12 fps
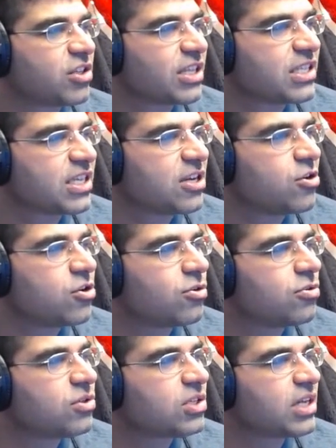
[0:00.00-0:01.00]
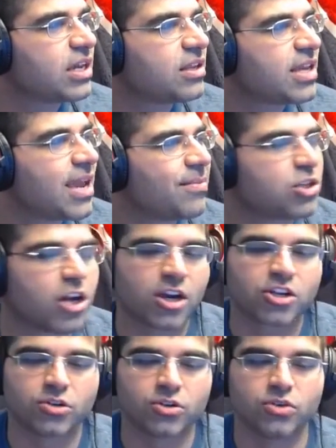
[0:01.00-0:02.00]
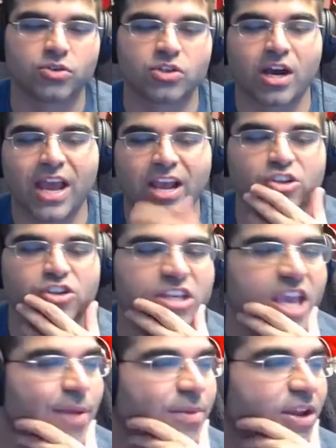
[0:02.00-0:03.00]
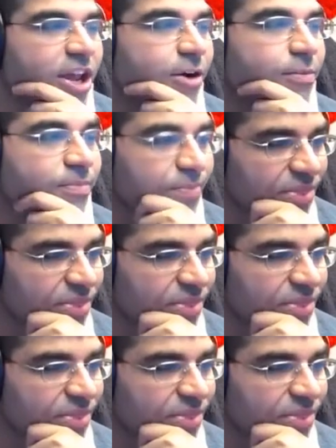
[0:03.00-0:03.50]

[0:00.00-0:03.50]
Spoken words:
Let's see who's in gaming talk shows, who's not actually gaming now.